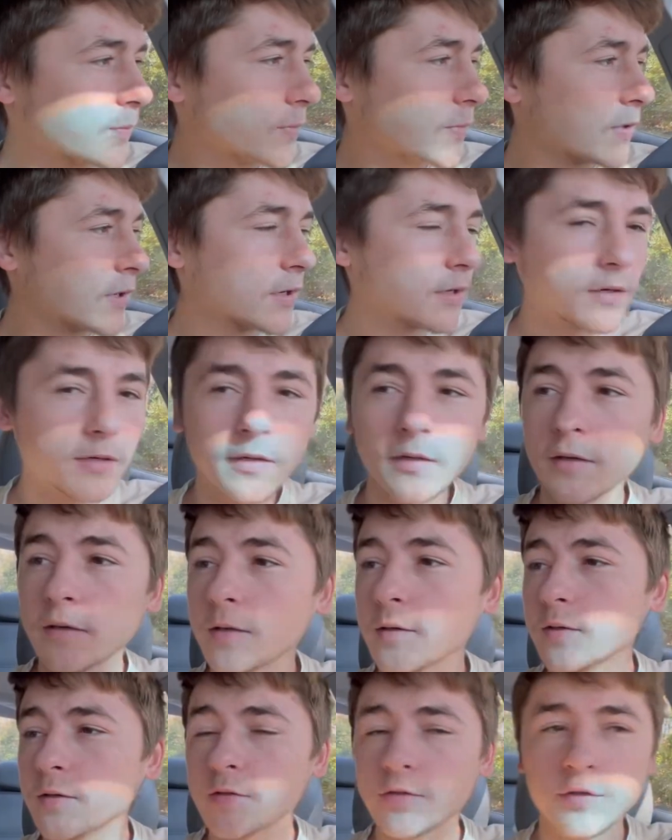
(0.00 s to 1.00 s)

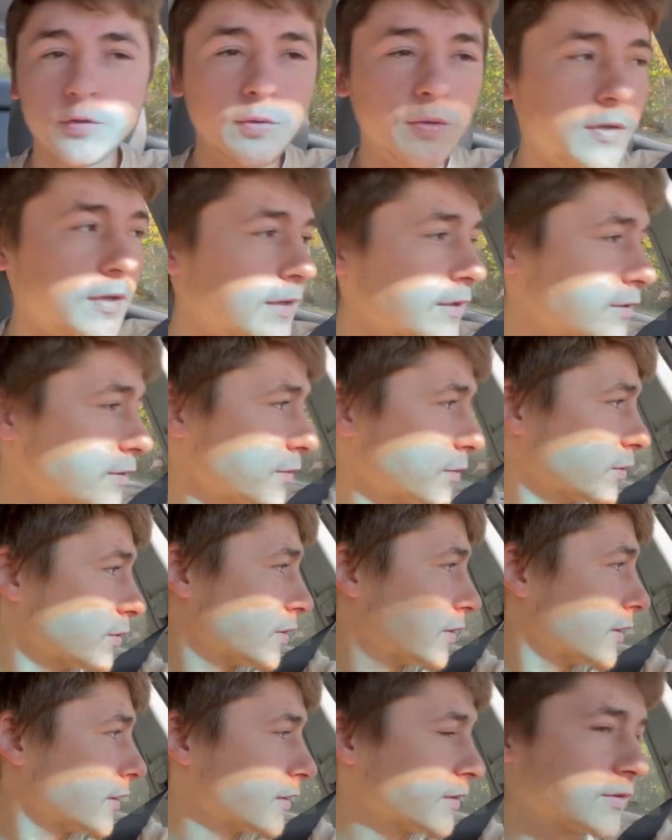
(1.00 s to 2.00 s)
I'll see you guys on
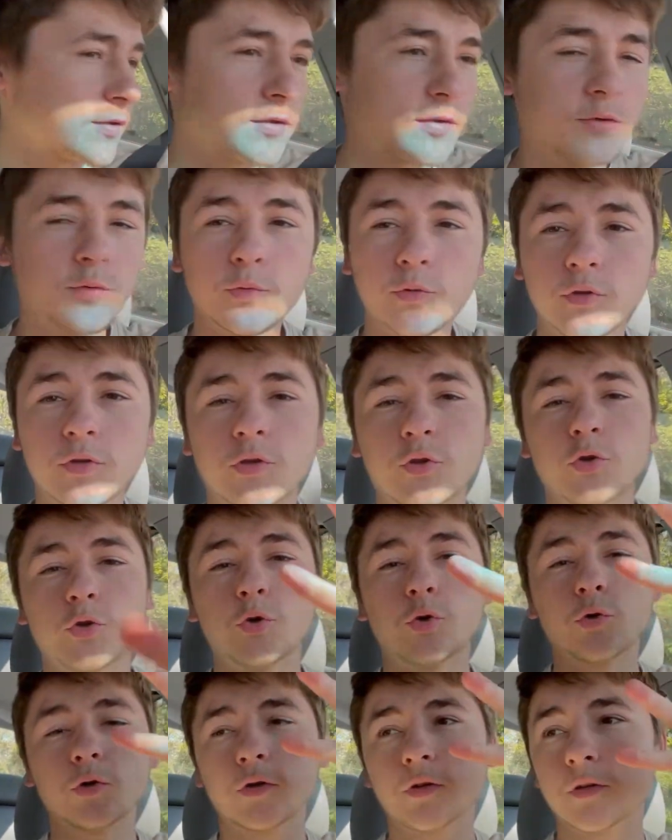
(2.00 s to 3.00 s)
the
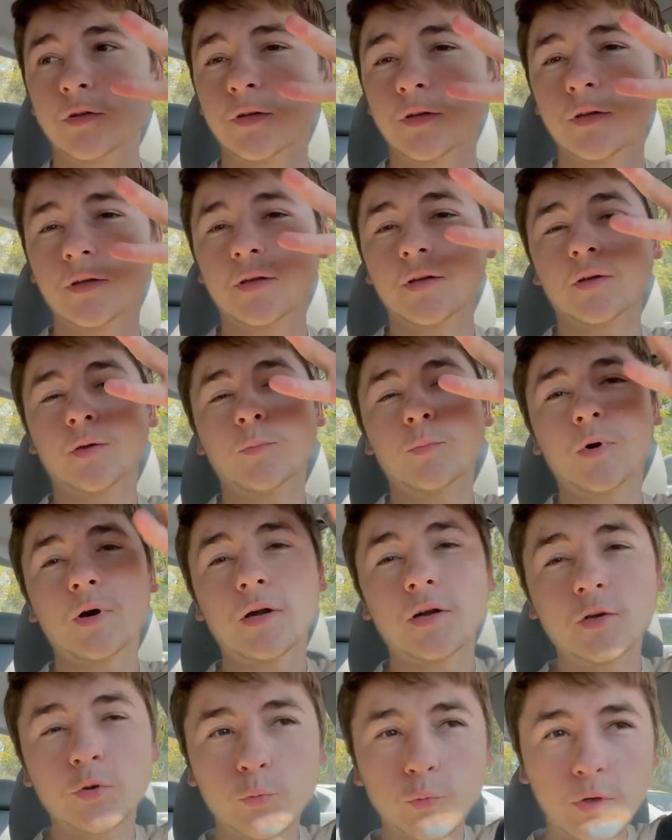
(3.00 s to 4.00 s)
third
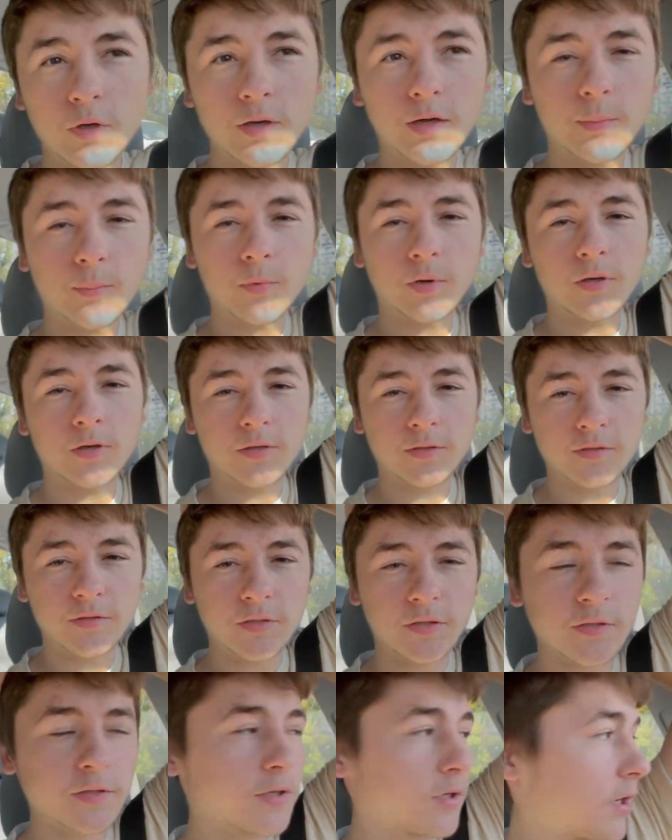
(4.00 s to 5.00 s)
part, when I'm gonna
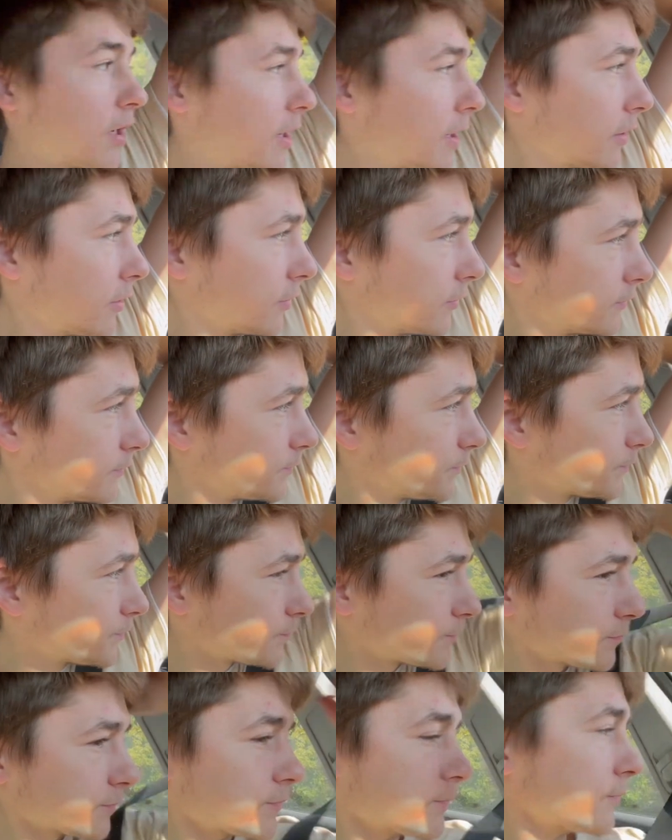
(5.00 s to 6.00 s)
sell the car.
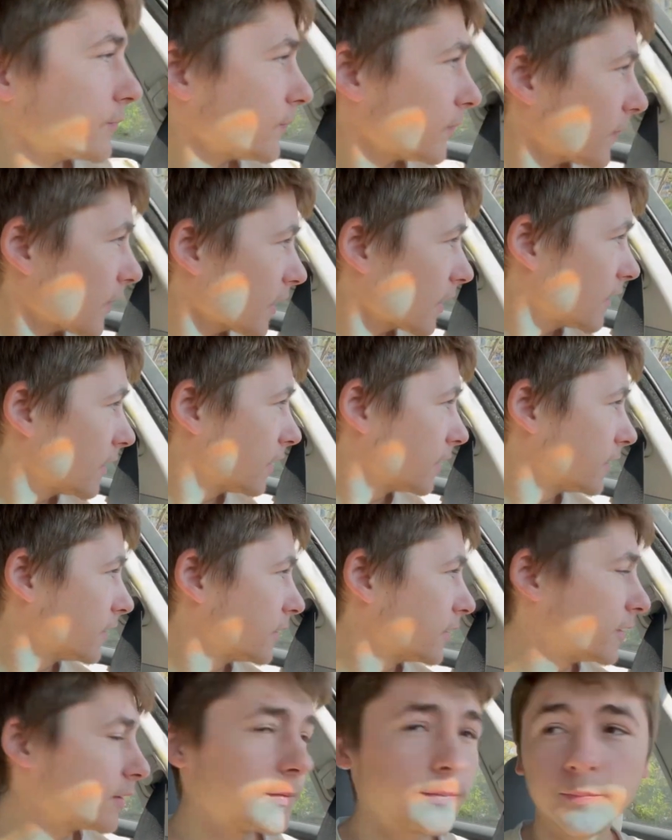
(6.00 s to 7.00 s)

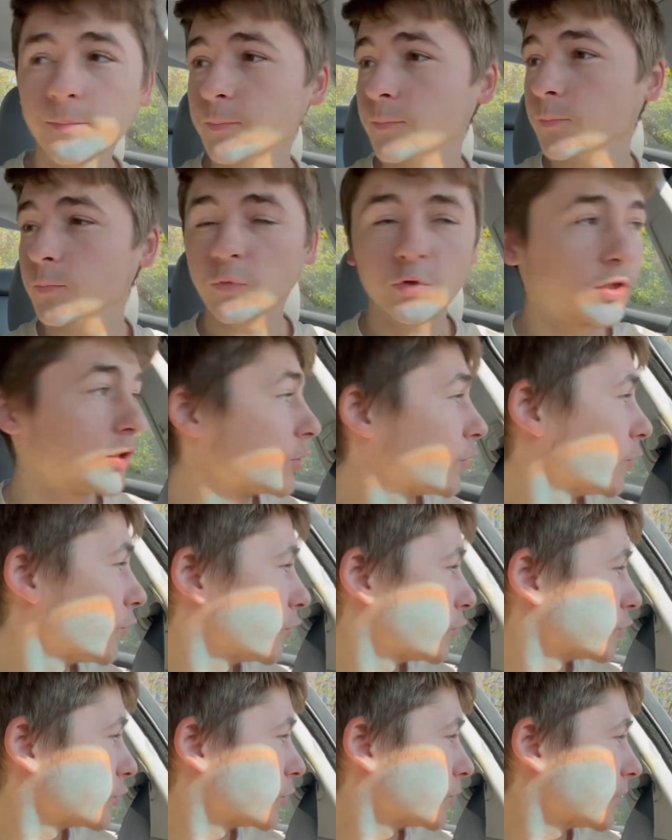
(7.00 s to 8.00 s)
And thank you
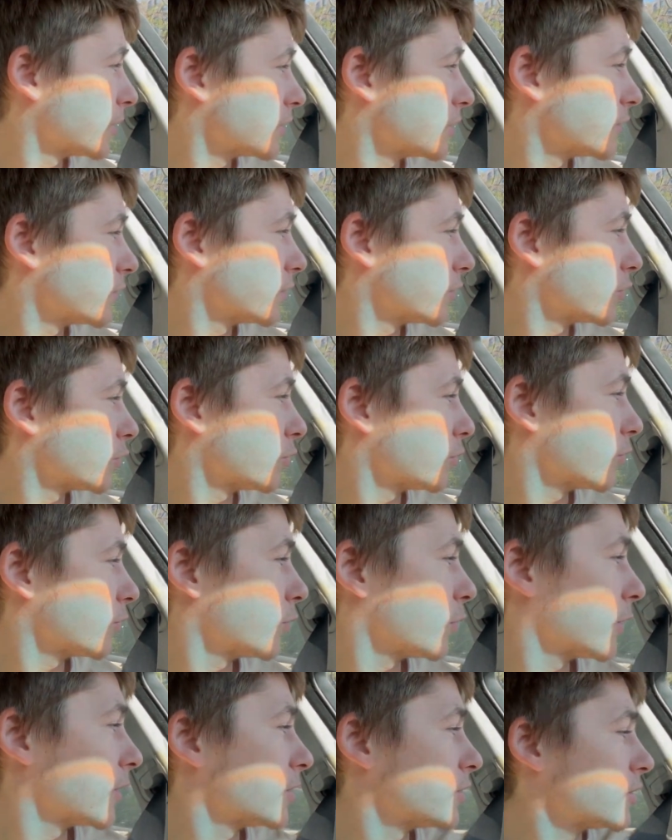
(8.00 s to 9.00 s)
so much for
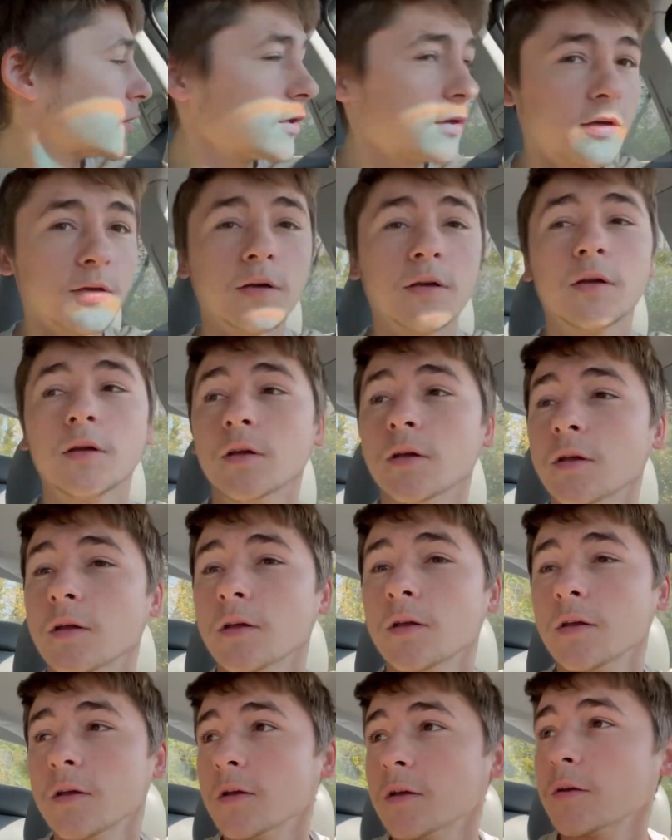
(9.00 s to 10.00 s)
watching.
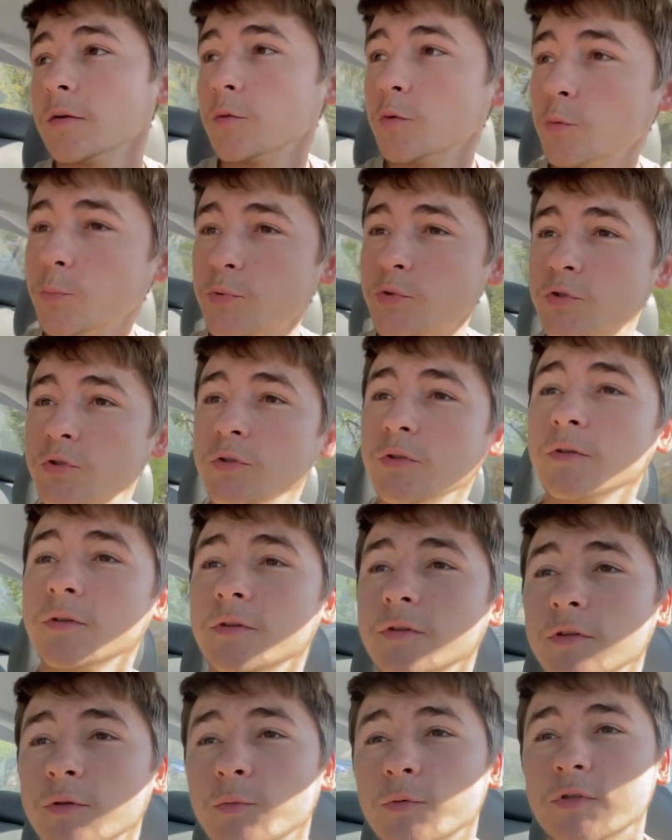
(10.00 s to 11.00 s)
Oops,
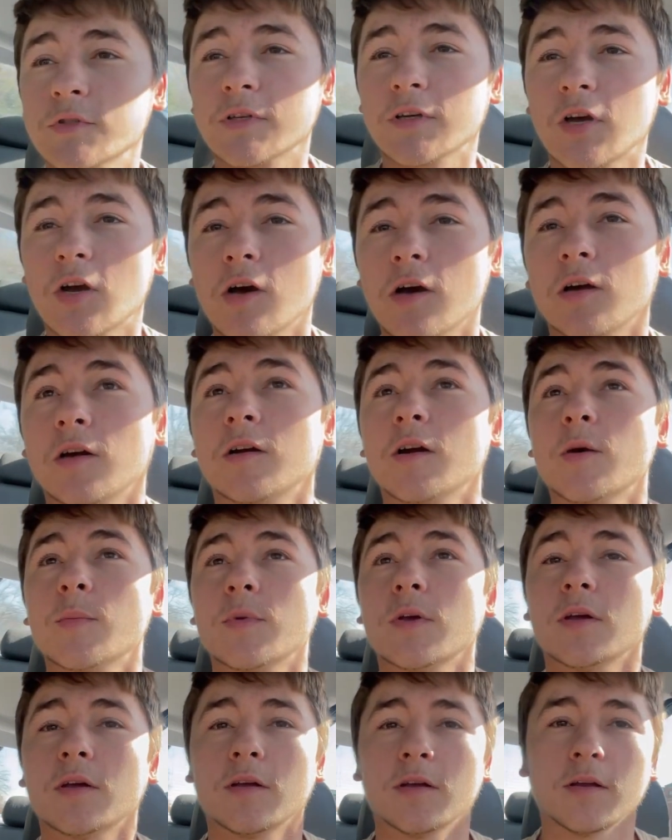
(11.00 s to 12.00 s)
there was a car
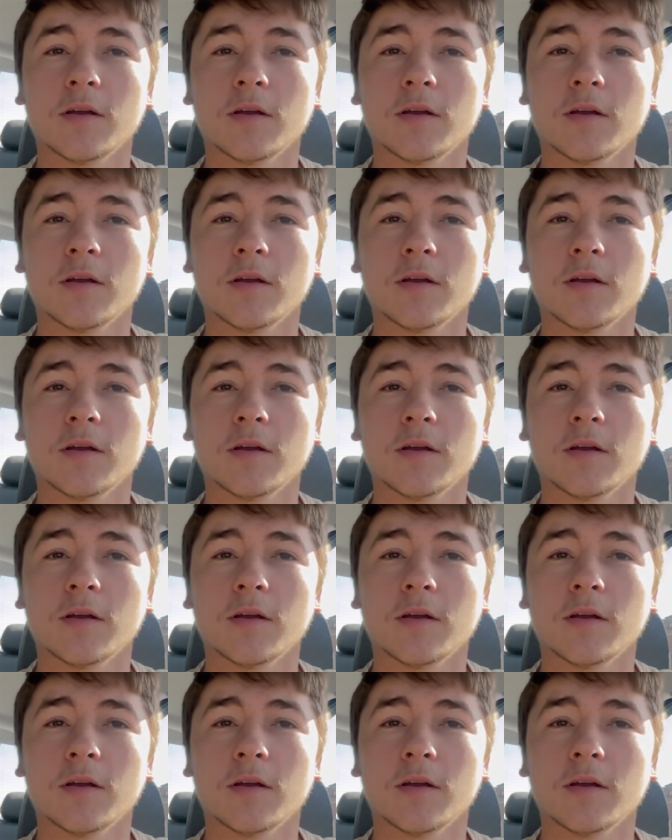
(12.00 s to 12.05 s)
coming.